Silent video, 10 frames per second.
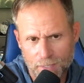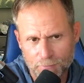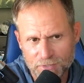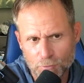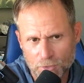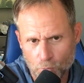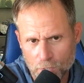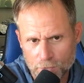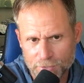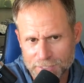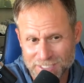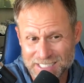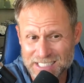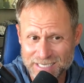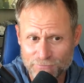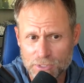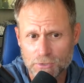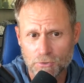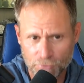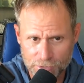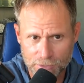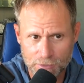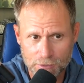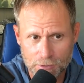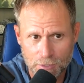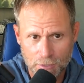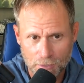I believe when the water hits like 70 degrees,